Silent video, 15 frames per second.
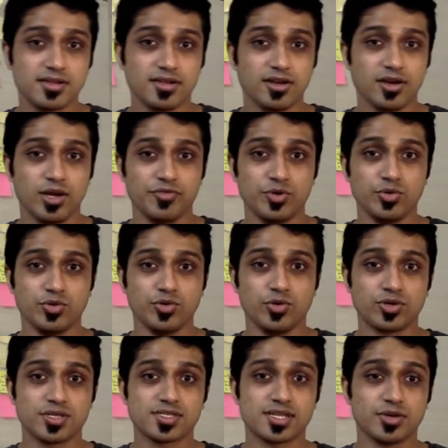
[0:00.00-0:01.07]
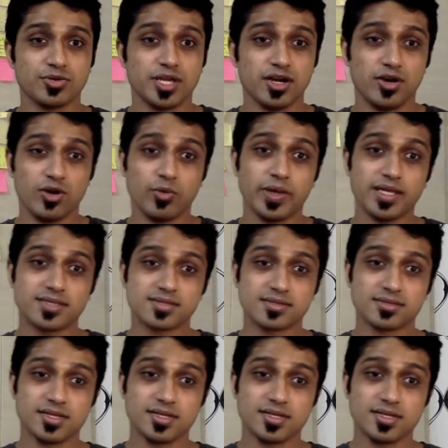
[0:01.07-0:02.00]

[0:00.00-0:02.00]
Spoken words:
Or have you noticed how they are always,